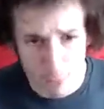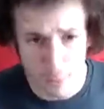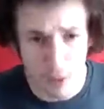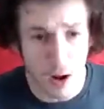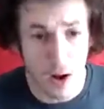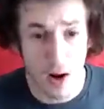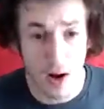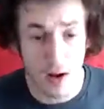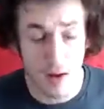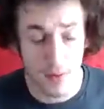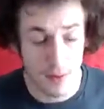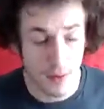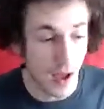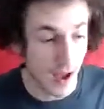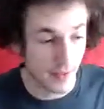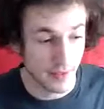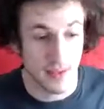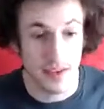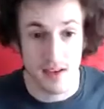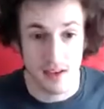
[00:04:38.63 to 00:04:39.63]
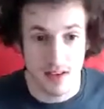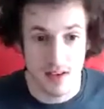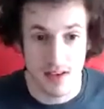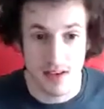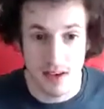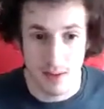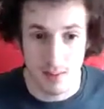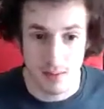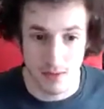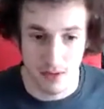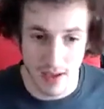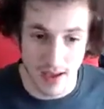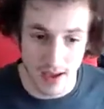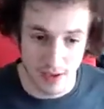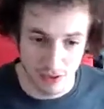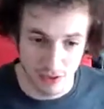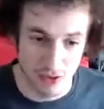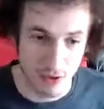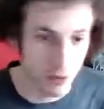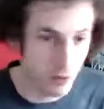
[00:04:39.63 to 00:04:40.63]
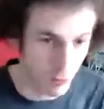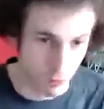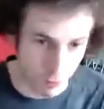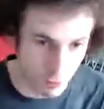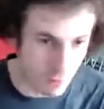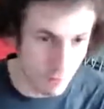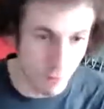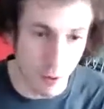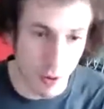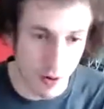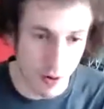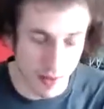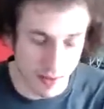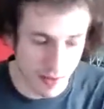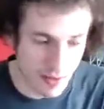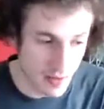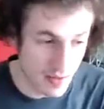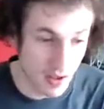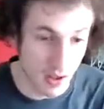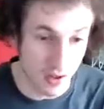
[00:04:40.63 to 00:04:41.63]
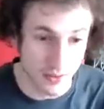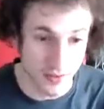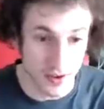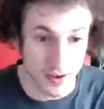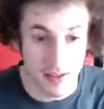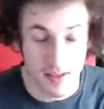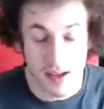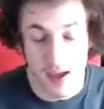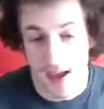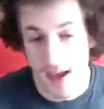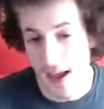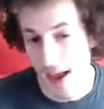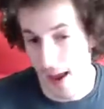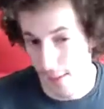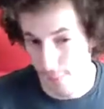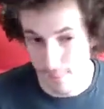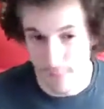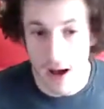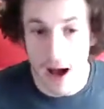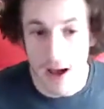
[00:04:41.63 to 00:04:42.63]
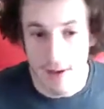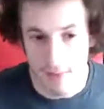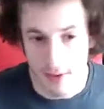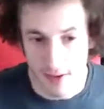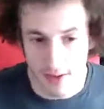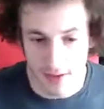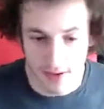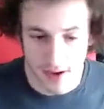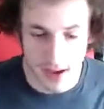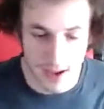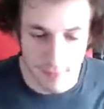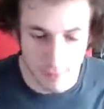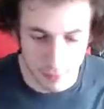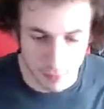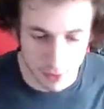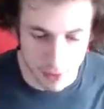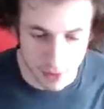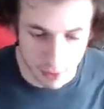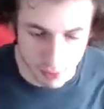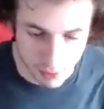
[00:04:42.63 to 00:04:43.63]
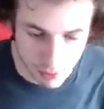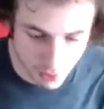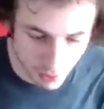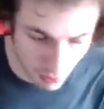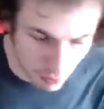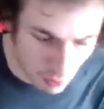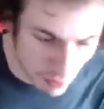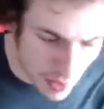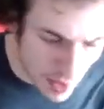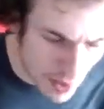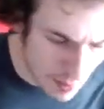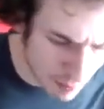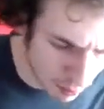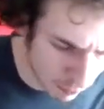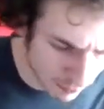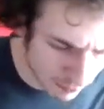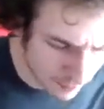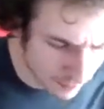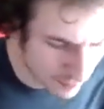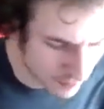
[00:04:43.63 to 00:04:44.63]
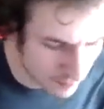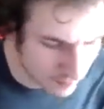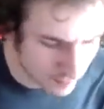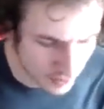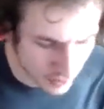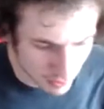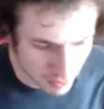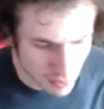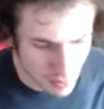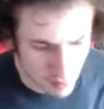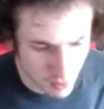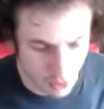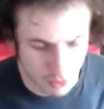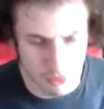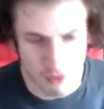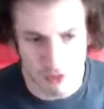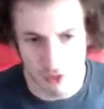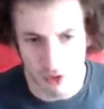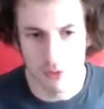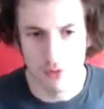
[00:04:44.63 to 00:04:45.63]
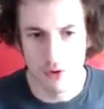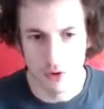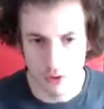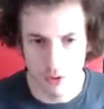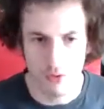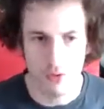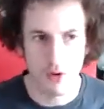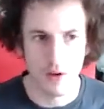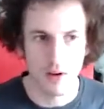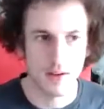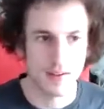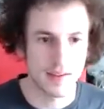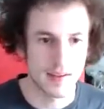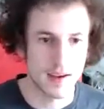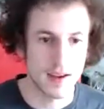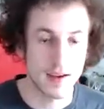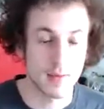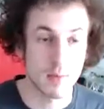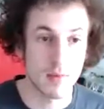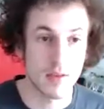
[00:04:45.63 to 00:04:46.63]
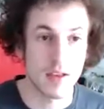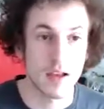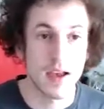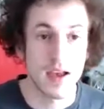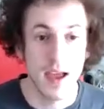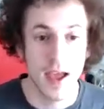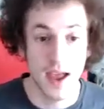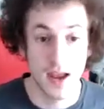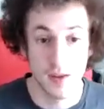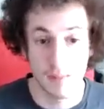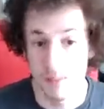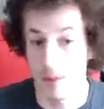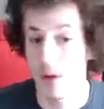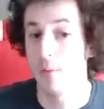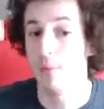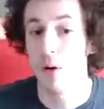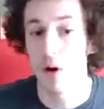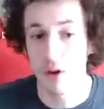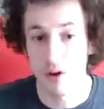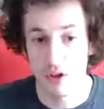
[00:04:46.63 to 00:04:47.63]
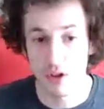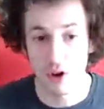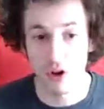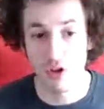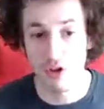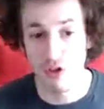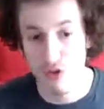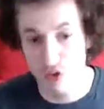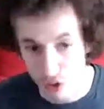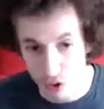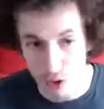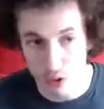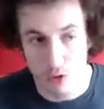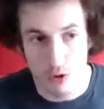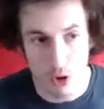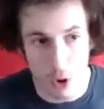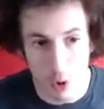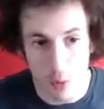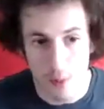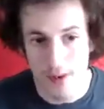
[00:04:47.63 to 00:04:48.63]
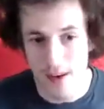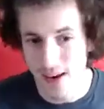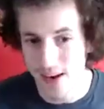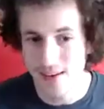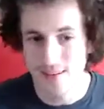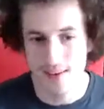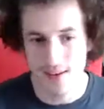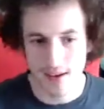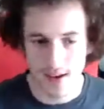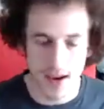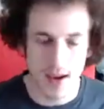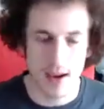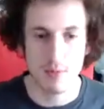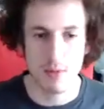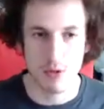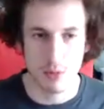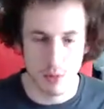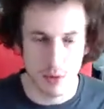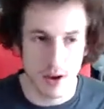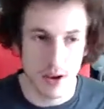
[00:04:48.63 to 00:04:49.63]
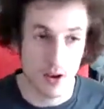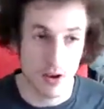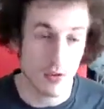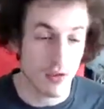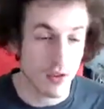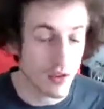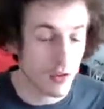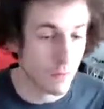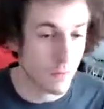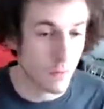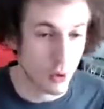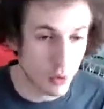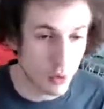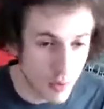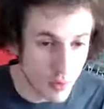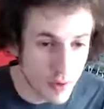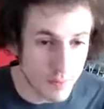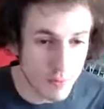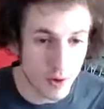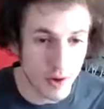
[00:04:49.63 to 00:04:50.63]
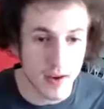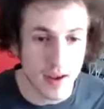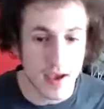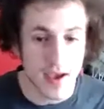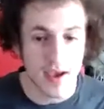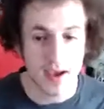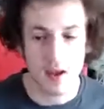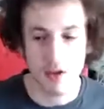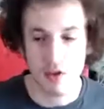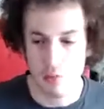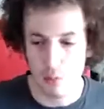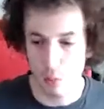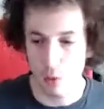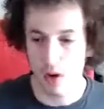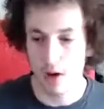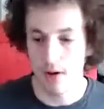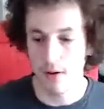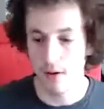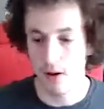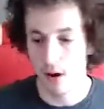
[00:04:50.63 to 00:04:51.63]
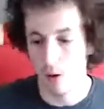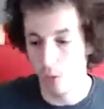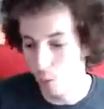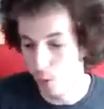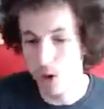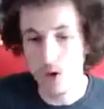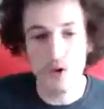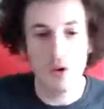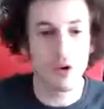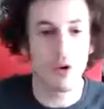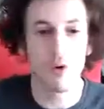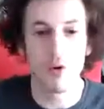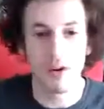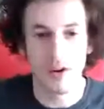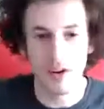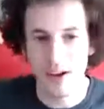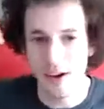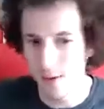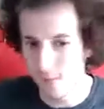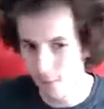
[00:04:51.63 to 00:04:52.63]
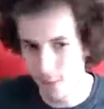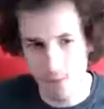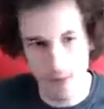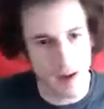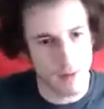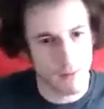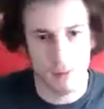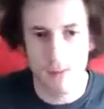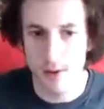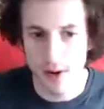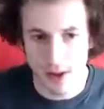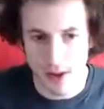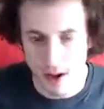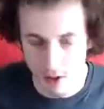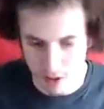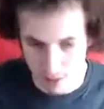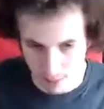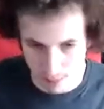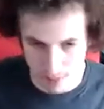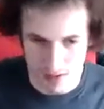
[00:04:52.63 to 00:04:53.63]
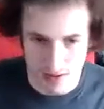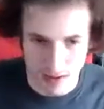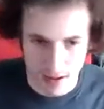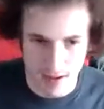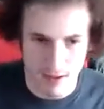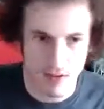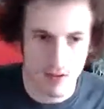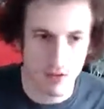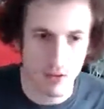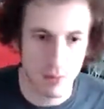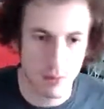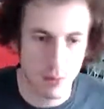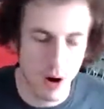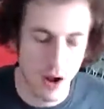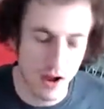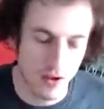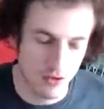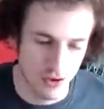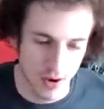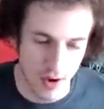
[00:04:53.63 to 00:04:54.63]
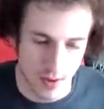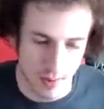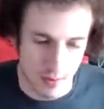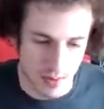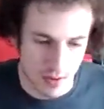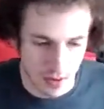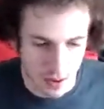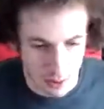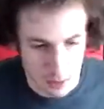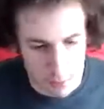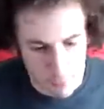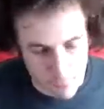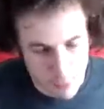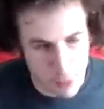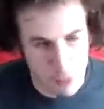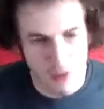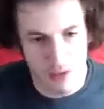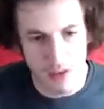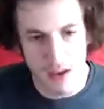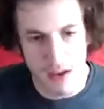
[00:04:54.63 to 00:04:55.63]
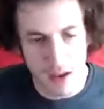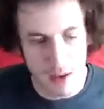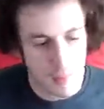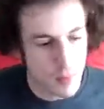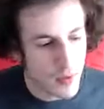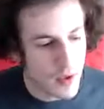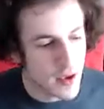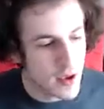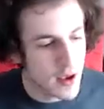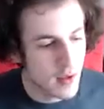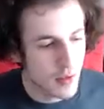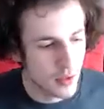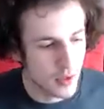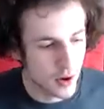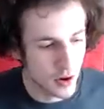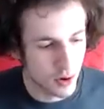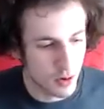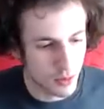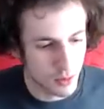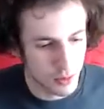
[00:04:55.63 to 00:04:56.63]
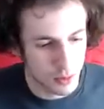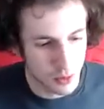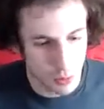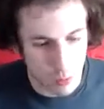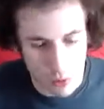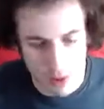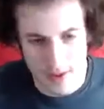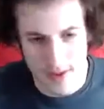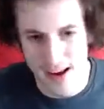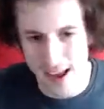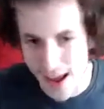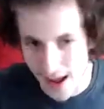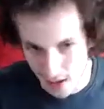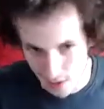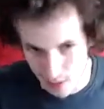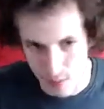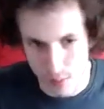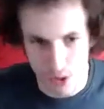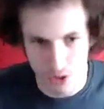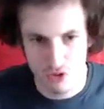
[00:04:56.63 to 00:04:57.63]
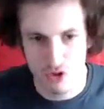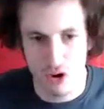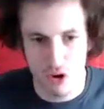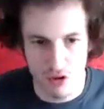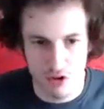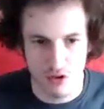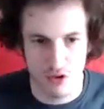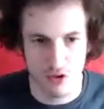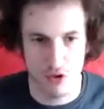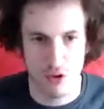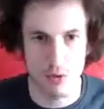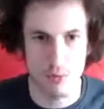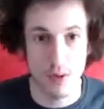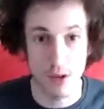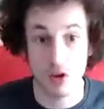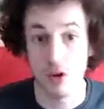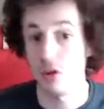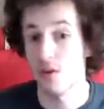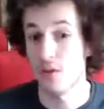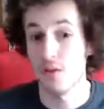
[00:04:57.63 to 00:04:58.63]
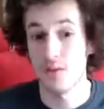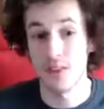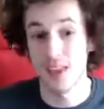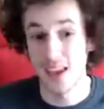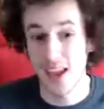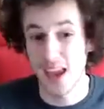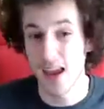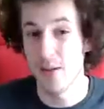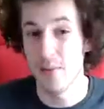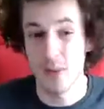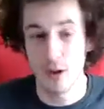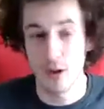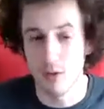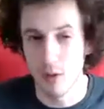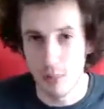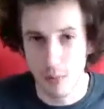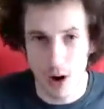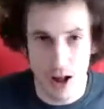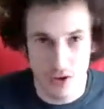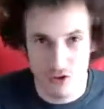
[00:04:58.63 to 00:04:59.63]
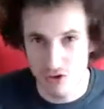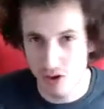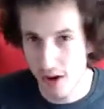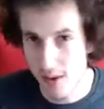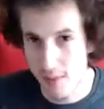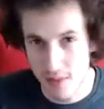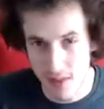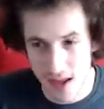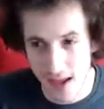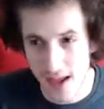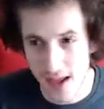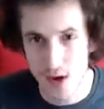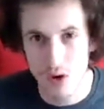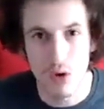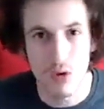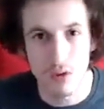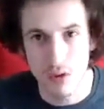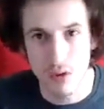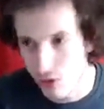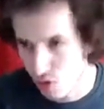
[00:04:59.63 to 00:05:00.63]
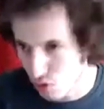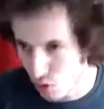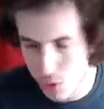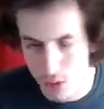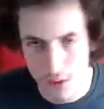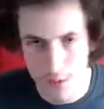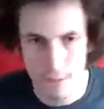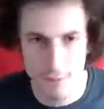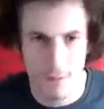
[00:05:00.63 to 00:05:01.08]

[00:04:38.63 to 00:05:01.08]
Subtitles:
on these teams last year. There's 4 on the Celtics and 5 on the Cavaliers. So both of them very much so new look teams. And a big part of the concern going into game 3, at least for Cleveland, is what are you going to get from everybody else besides LeBron James? And in the first game, there wasn't as much concern because of the game that LeBron James had, only scoring